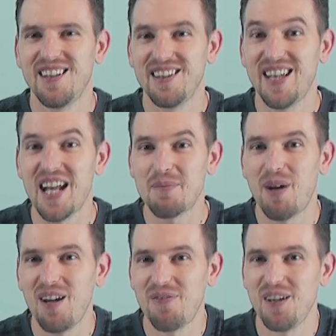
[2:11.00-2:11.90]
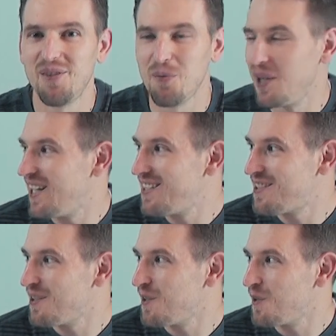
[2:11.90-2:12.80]
That's my favorite way
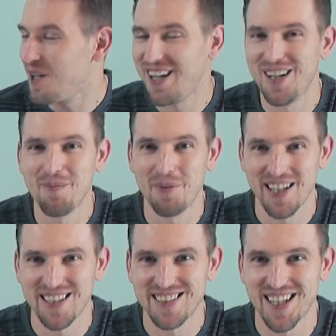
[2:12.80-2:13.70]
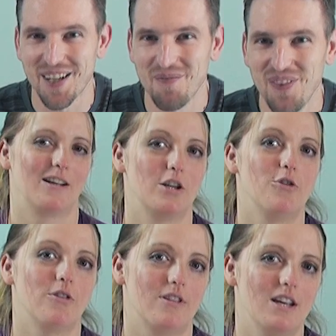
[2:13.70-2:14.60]
to play this game.
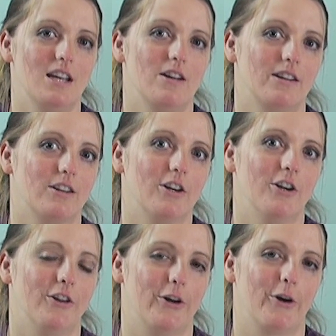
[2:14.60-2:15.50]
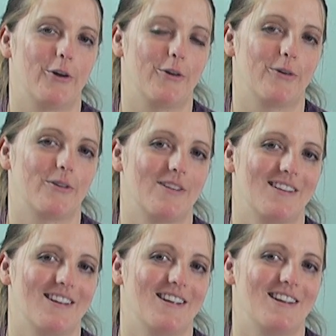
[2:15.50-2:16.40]
You think you'd learn, though,
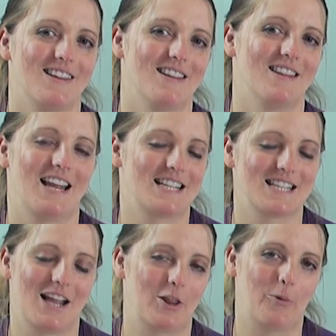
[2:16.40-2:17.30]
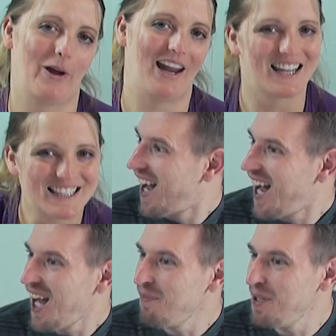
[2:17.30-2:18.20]
that's not the way.
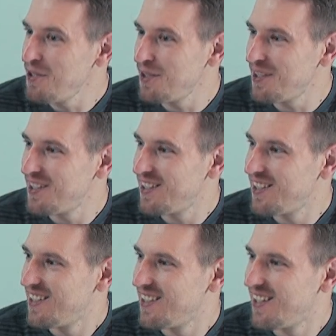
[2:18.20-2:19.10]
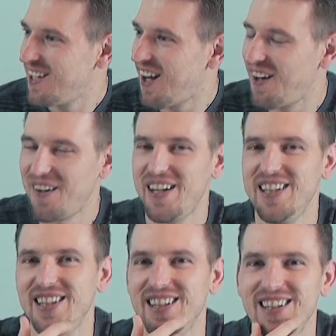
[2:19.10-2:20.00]
I beat you. Oh, no, I
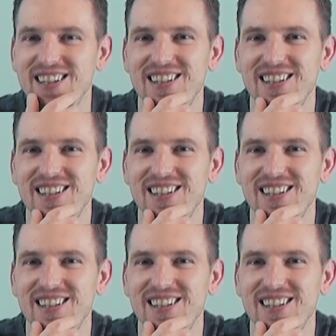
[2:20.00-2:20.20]
didn't.